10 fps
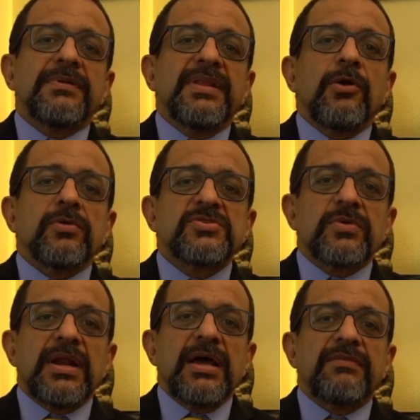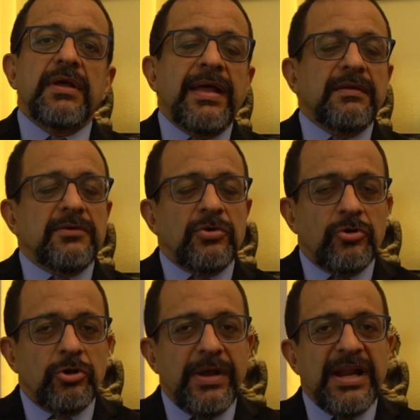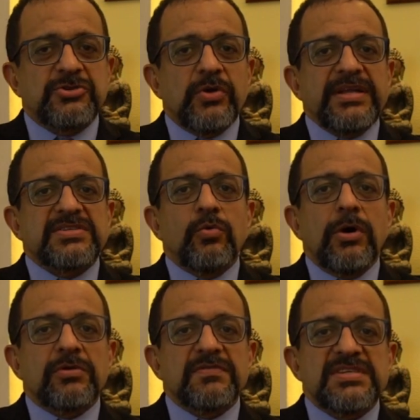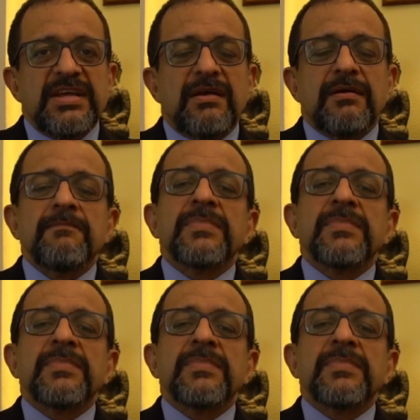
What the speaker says: they also can have your electrolytes go out of sync.